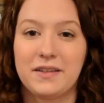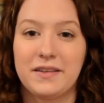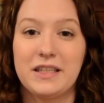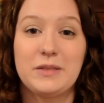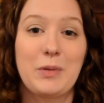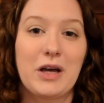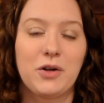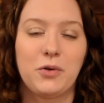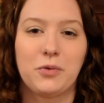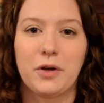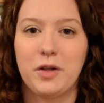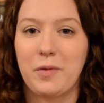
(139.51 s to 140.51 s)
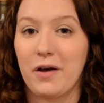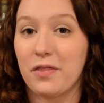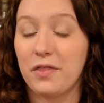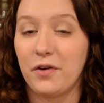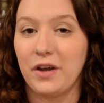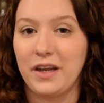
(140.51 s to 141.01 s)
This bottle will run you about
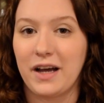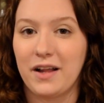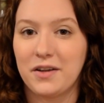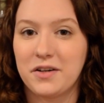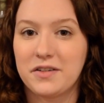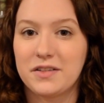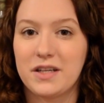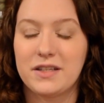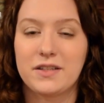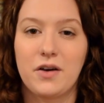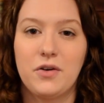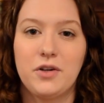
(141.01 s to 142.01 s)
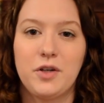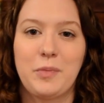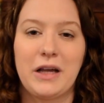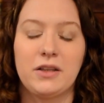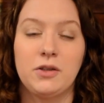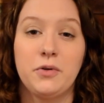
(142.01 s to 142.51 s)
$30. It's owned
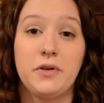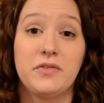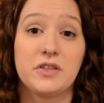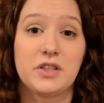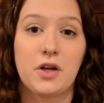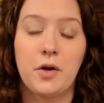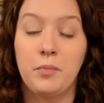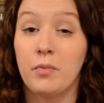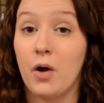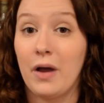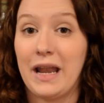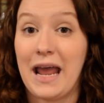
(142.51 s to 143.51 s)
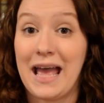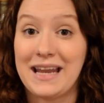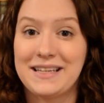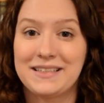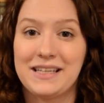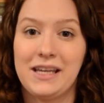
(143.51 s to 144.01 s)
by Louis Vuitton Moet
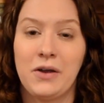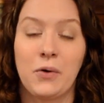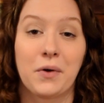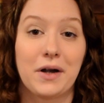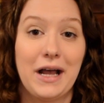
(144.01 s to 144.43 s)
Hennessy, or